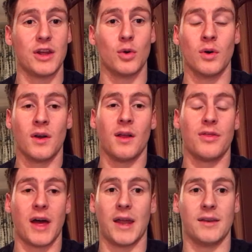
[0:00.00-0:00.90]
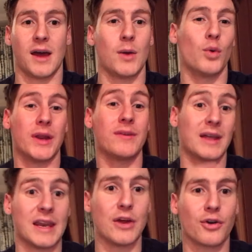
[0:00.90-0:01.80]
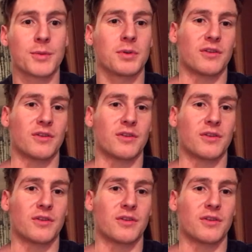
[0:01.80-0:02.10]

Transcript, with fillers: video, then I wouldn't even get near it.